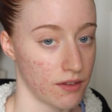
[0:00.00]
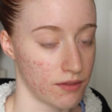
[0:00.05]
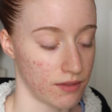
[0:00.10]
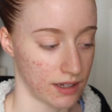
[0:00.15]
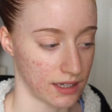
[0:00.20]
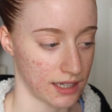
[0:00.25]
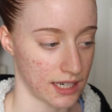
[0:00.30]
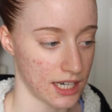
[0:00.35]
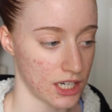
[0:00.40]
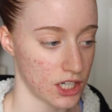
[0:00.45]

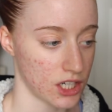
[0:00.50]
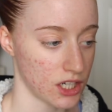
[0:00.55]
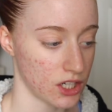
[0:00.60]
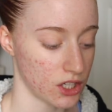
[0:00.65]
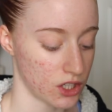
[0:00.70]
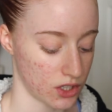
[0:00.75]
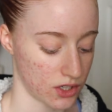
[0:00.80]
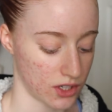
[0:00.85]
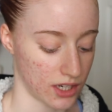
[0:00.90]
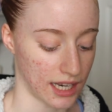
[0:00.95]

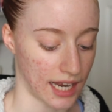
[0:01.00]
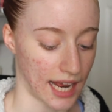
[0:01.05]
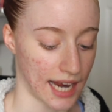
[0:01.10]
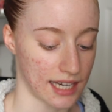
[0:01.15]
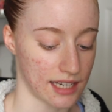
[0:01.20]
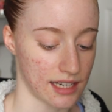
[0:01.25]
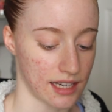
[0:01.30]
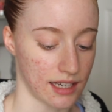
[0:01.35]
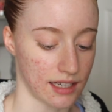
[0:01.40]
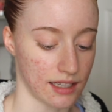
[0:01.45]
Foundation just to
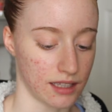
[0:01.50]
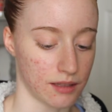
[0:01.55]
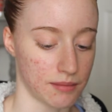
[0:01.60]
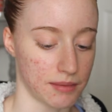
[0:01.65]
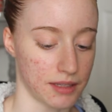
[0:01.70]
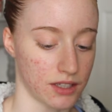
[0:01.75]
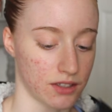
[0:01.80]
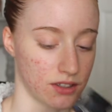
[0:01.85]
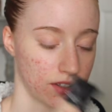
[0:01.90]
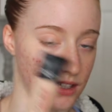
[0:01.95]
lighten it a little
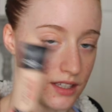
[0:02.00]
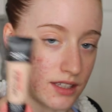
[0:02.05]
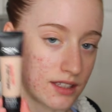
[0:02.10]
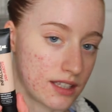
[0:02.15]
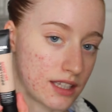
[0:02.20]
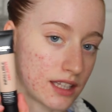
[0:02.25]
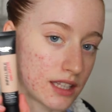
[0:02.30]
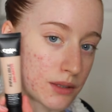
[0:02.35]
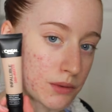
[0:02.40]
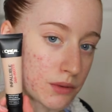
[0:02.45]
bit, because you can
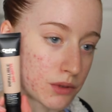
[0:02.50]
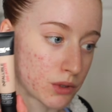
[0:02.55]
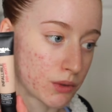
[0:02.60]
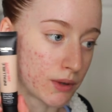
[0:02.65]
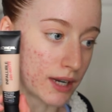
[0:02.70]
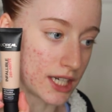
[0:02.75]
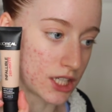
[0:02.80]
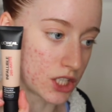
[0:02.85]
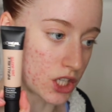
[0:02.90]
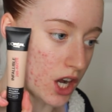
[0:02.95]
see this one's
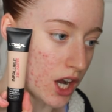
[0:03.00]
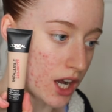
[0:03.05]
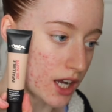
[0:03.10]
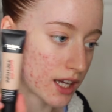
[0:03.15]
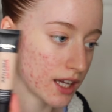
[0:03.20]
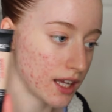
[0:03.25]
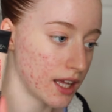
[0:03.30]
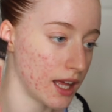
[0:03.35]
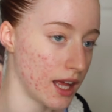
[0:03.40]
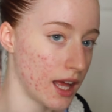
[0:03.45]
quite
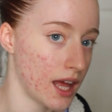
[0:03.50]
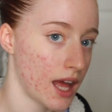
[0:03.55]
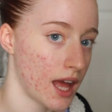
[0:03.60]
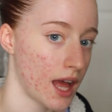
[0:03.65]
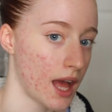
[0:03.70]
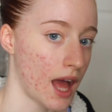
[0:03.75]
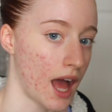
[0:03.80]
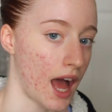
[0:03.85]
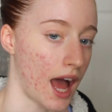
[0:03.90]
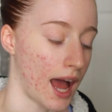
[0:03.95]
dark.
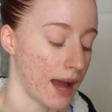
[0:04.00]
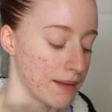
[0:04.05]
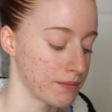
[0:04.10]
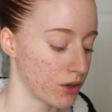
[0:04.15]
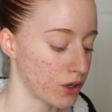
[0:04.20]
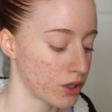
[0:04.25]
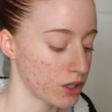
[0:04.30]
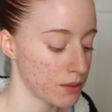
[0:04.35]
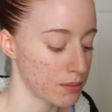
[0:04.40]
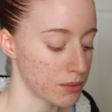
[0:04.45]
I'm
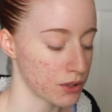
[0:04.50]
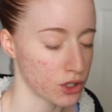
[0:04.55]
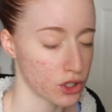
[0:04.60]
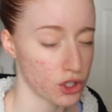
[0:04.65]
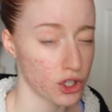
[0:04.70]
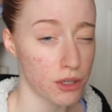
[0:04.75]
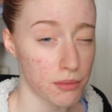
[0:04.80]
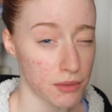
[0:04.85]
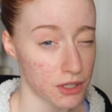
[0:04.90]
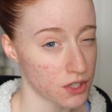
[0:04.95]
not going to put
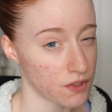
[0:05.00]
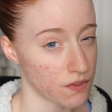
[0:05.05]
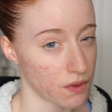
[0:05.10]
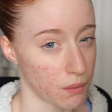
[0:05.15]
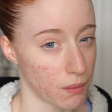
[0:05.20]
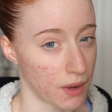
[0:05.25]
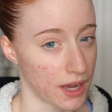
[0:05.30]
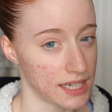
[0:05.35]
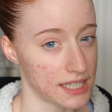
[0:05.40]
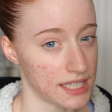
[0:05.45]
too much of the
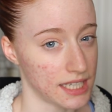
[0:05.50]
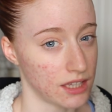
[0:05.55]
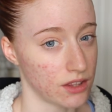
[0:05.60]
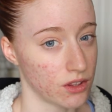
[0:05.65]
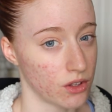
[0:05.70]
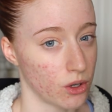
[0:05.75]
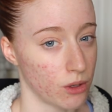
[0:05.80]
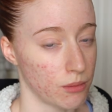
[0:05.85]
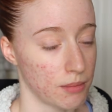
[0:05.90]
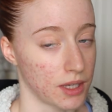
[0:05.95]
white in
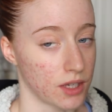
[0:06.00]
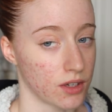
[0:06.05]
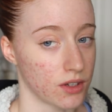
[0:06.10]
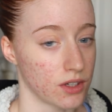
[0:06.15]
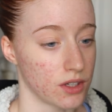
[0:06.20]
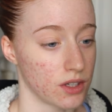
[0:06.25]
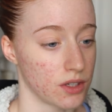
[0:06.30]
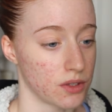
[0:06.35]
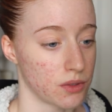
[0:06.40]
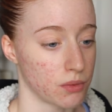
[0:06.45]
though,
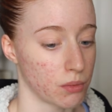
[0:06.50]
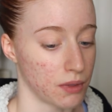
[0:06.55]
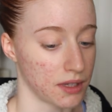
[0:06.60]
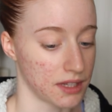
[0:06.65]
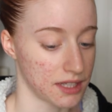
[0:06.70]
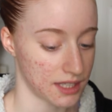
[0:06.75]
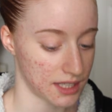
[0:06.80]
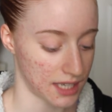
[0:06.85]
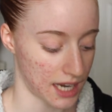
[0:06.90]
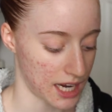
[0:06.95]
because
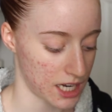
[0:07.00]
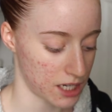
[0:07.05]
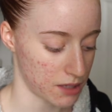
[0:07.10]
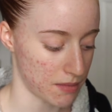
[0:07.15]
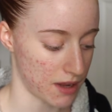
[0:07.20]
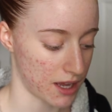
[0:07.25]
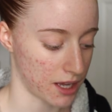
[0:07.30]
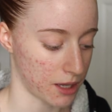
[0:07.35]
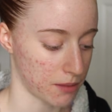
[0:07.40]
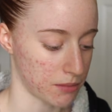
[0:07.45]
with stage
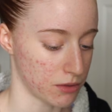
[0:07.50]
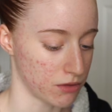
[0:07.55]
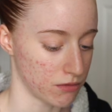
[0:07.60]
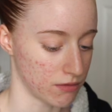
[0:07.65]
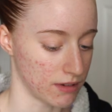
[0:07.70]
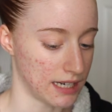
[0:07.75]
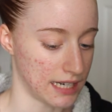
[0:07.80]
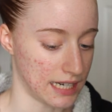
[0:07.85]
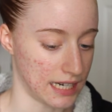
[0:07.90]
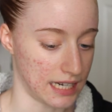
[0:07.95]
makeup you
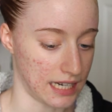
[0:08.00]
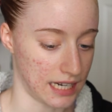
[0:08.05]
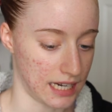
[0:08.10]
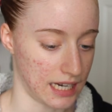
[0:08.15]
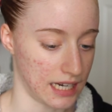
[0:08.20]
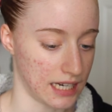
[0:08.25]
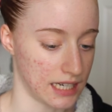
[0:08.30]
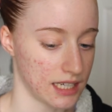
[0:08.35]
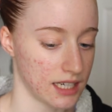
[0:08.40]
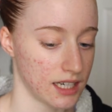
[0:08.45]
really
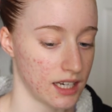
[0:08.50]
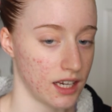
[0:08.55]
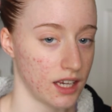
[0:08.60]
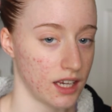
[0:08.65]
need